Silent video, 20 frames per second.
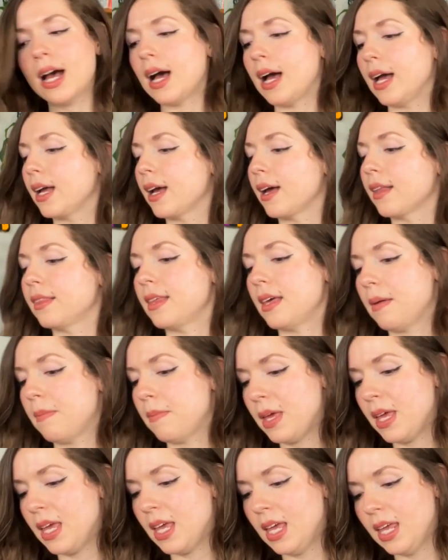I got
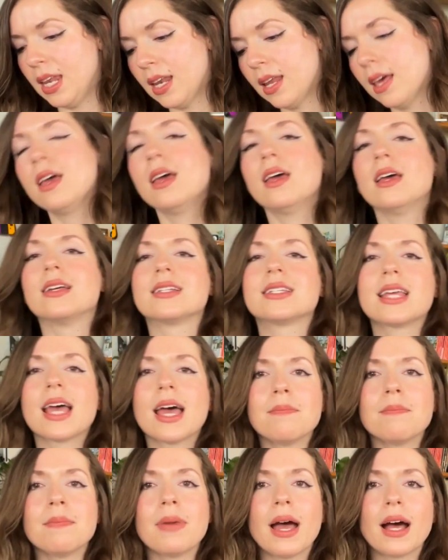them in
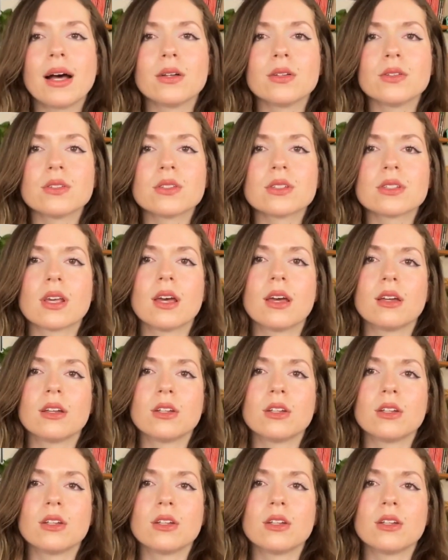ten pounds,